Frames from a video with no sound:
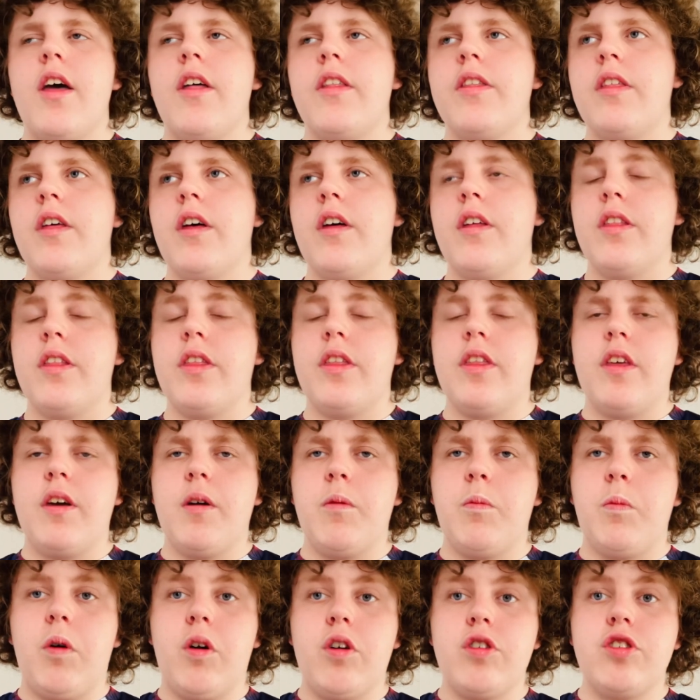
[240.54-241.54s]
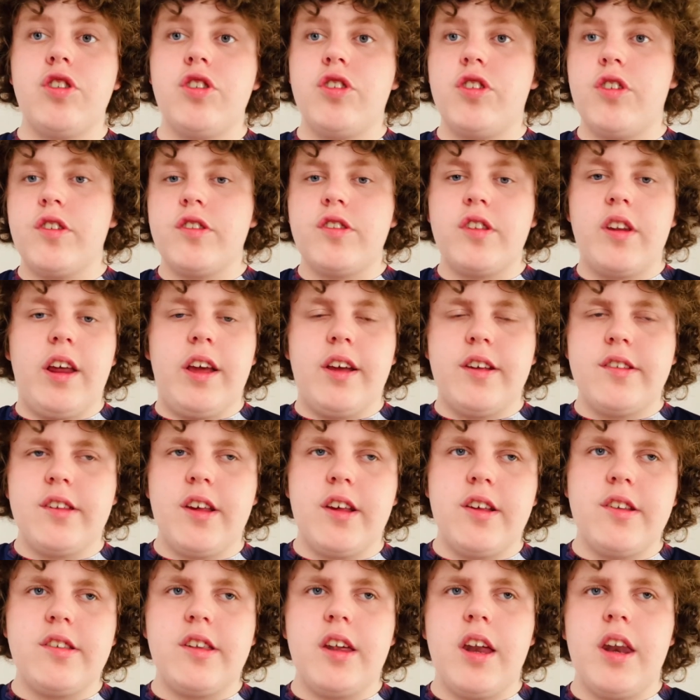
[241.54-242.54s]
that the Watcher doesn't
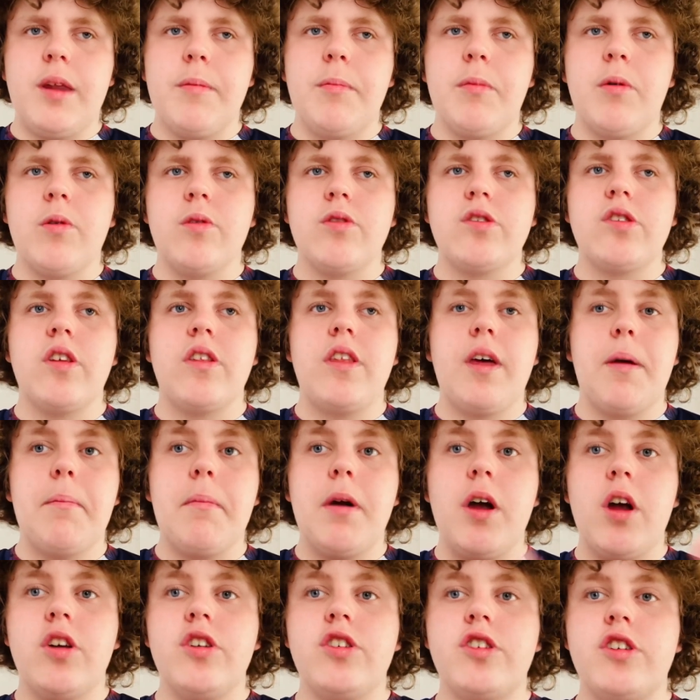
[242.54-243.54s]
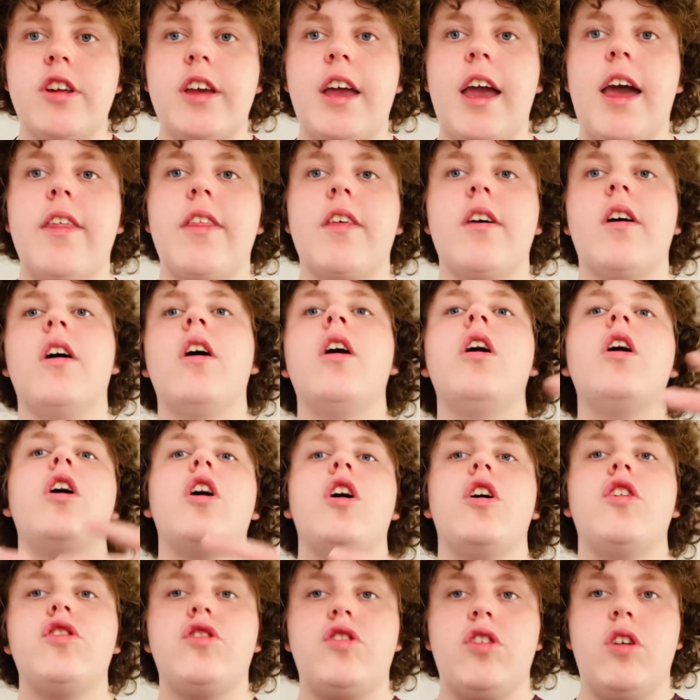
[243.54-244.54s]
exist anymore. So they merge together
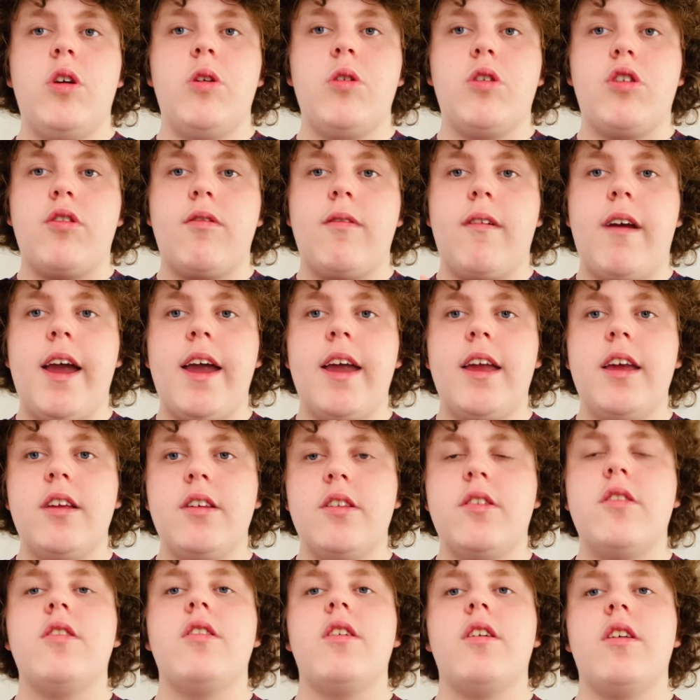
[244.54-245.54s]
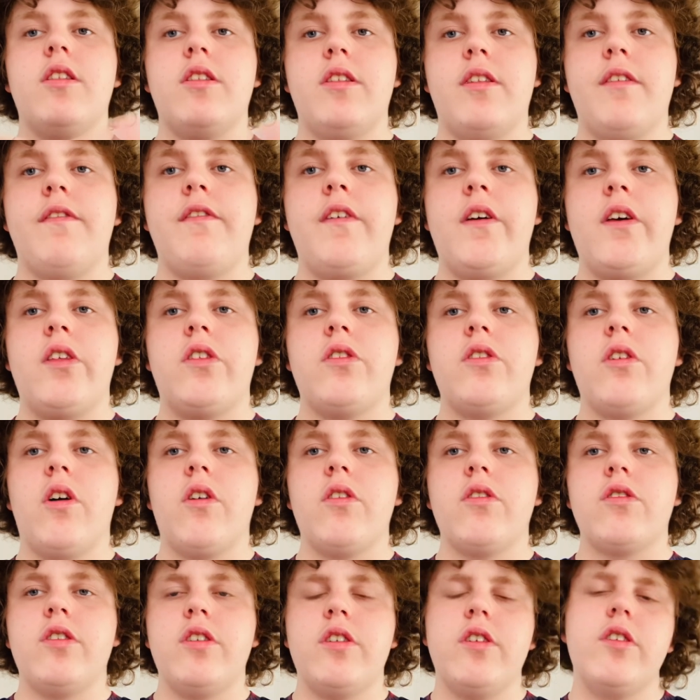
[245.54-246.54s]
to create the Fifth
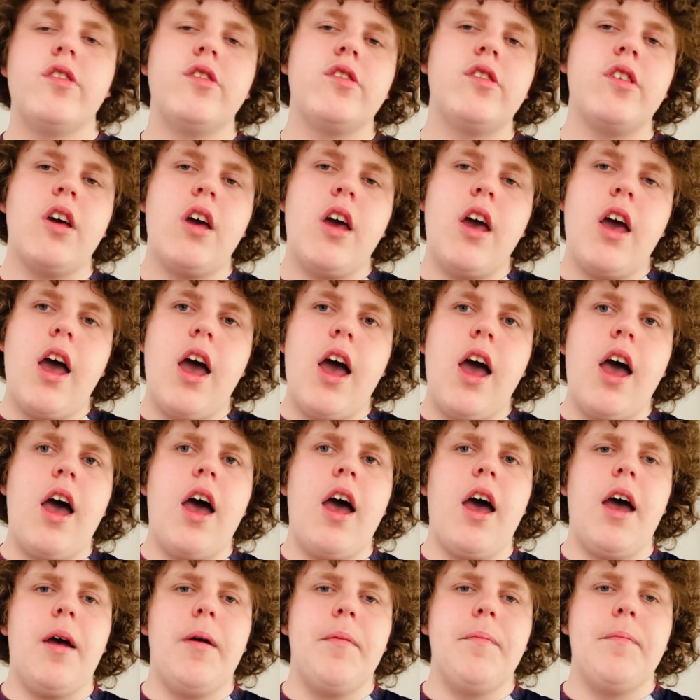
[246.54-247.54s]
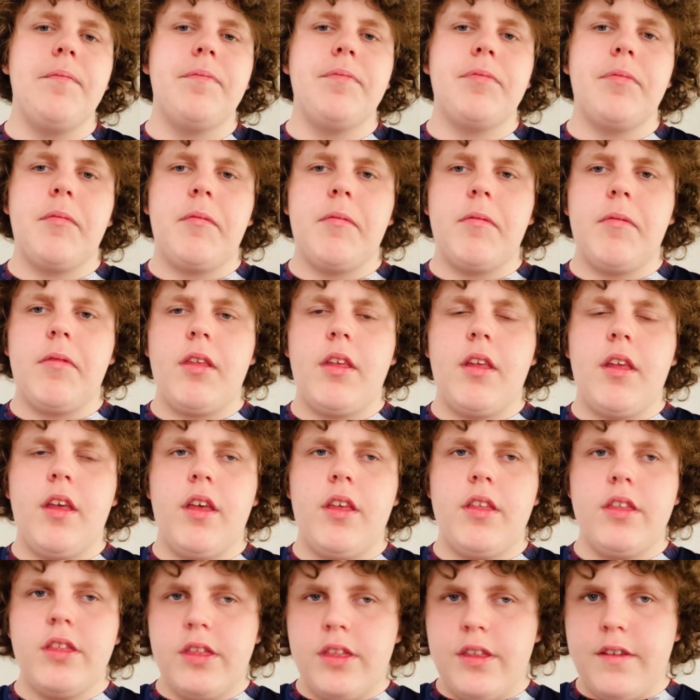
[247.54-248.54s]
Doctor's the
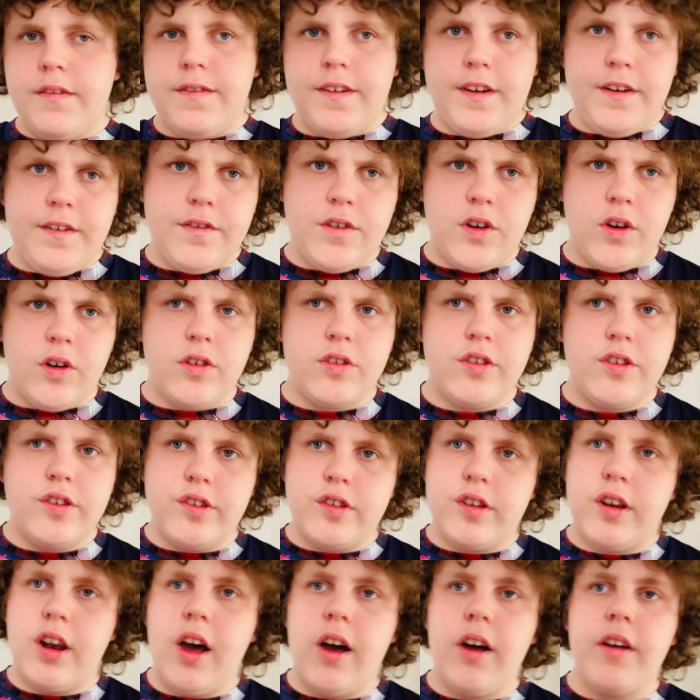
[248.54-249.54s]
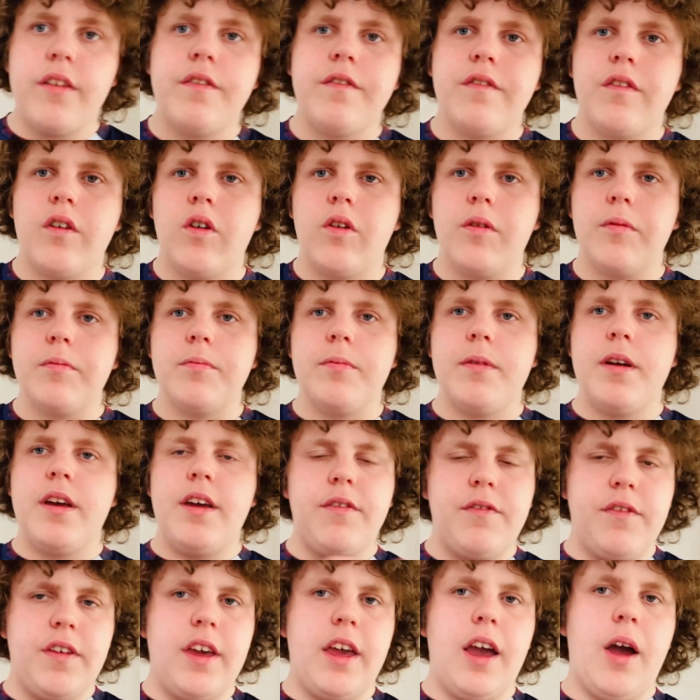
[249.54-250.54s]
Fifth Doctor's life form,
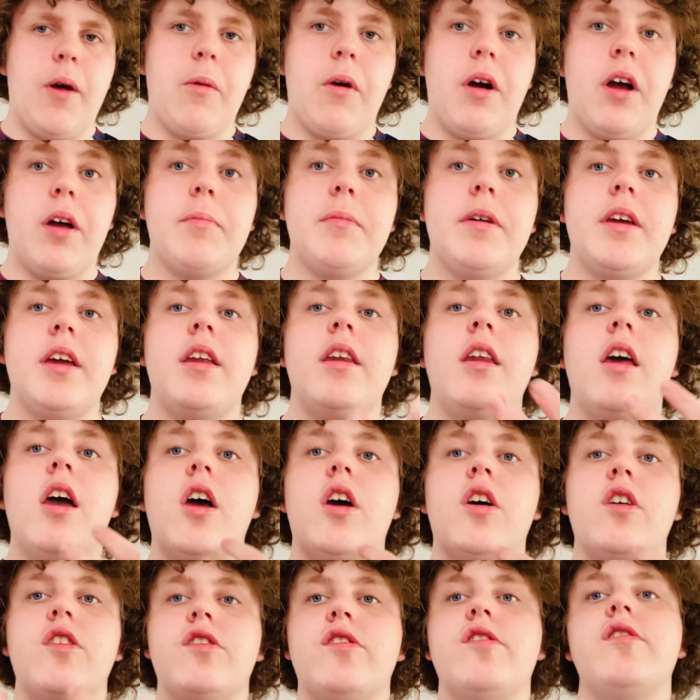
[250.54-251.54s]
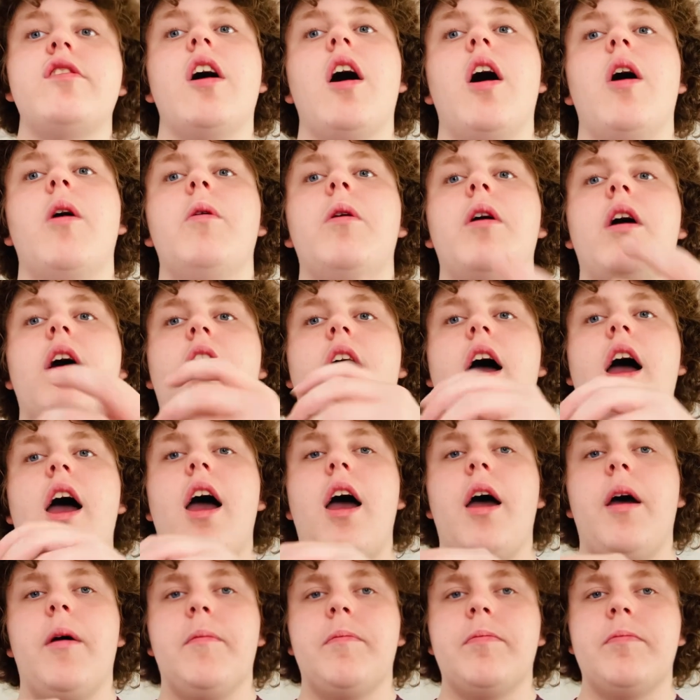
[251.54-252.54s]
if you get what I mean. So
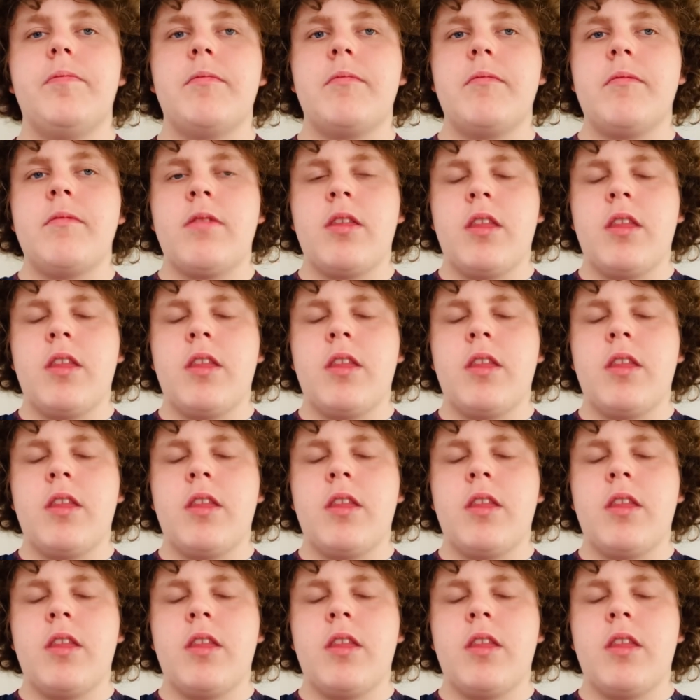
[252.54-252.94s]
the